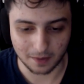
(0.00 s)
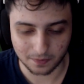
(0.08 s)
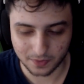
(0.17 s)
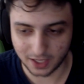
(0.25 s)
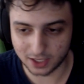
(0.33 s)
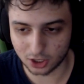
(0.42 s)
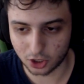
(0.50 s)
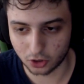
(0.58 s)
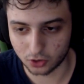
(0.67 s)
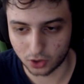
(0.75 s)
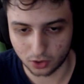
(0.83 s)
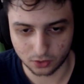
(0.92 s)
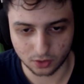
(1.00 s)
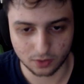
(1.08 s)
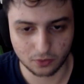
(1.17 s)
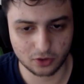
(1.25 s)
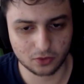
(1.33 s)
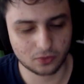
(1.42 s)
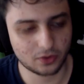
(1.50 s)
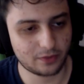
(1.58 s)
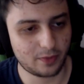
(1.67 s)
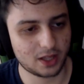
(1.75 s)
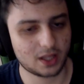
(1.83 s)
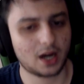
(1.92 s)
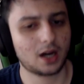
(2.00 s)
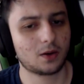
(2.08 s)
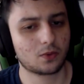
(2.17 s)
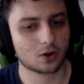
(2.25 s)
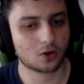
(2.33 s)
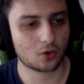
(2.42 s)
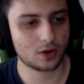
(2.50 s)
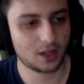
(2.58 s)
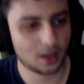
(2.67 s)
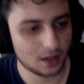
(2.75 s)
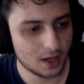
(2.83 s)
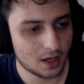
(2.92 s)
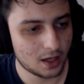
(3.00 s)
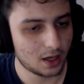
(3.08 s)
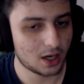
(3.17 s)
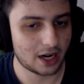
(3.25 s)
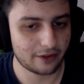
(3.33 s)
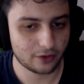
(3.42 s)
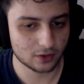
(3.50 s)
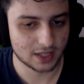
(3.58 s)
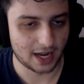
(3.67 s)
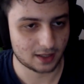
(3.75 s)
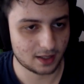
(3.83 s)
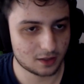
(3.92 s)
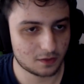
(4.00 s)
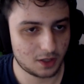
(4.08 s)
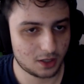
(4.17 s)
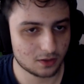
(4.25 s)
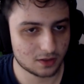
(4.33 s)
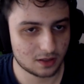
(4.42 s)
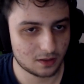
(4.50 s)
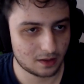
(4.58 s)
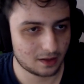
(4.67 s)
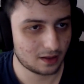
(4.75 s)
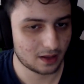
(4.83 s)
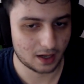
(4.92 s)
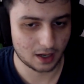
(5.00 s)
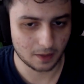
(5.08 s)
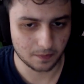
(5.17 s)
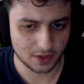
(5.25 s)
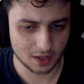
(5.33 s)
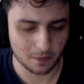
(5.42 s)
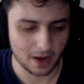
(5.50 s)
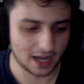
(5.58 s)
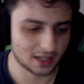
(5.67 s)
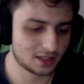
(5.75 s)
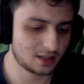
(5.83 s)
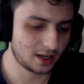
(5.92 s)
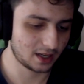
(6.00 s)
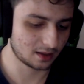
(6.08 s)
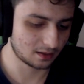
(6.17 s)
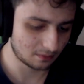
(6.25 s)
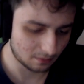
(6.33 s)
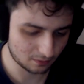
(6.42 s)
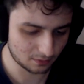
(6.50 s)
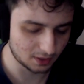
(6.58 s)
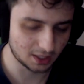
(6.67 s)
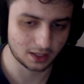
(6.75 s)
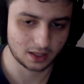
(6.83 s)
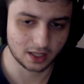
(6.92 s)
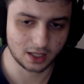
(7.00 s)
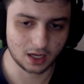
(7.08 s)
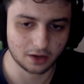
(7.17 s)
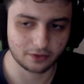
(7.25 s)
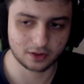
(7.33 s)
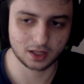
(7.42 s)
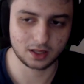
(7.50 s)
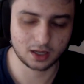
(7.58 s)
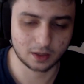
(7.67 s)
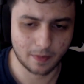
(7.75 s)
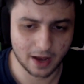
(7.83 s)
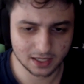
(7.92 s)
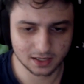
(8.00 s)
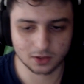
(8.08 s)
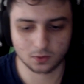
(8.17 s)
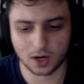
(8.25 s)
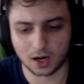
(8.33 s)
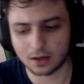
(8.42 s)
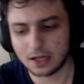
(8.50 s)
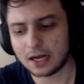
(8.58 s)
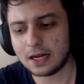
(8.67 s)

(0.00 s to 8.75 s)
He's a cool dude. We've been recording a few tactics videos in the past and in the near past as well.